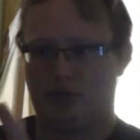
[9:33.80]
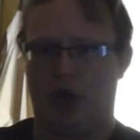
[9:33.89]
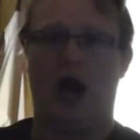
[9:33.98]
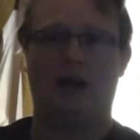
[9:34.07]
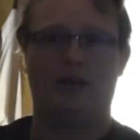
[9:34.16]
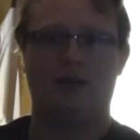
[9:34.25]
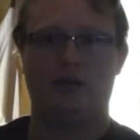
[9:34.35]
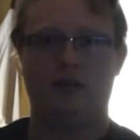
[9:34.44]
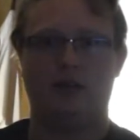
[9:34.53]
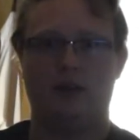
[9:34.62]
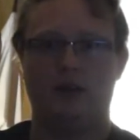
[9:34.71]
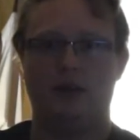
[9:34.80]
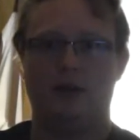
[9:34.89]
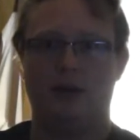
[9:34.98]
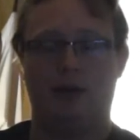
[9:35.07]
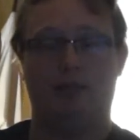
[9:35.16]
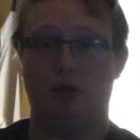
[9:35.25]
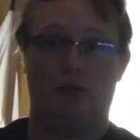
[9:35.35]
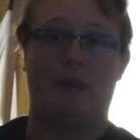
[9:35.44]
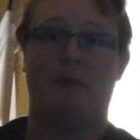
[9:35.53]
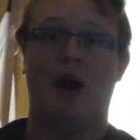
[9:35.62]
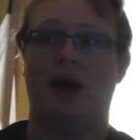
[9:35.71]
shot, it blew
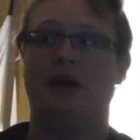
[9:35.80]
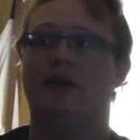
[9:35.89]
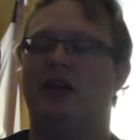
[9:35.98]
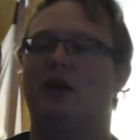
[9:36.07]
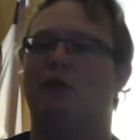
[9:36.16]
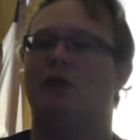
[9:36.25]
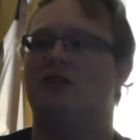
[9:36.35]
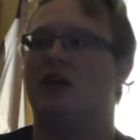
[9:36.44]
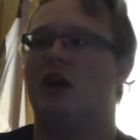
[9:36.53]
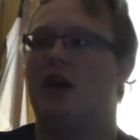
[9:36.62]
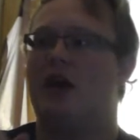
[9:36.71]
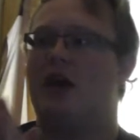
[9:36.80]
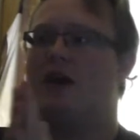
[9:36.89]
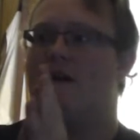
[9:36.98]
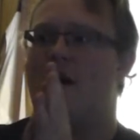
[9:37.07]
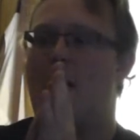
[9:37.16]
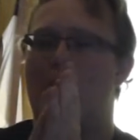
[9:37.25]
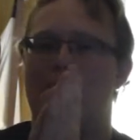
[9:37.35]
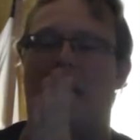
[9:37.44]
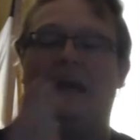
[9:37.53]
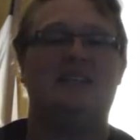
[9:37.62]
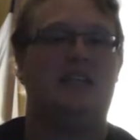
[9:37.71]
my mind. It was
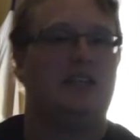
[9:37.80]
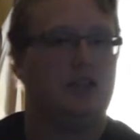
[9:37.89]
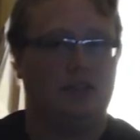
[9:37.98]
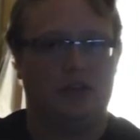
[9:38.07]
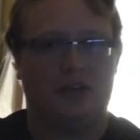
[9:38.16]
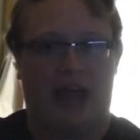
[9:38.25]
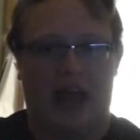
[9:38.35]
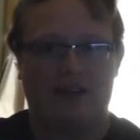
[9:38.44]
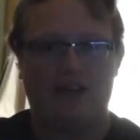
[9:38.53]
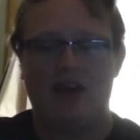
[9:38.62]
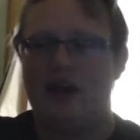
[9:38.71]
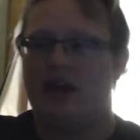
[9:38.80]
amazing to look at.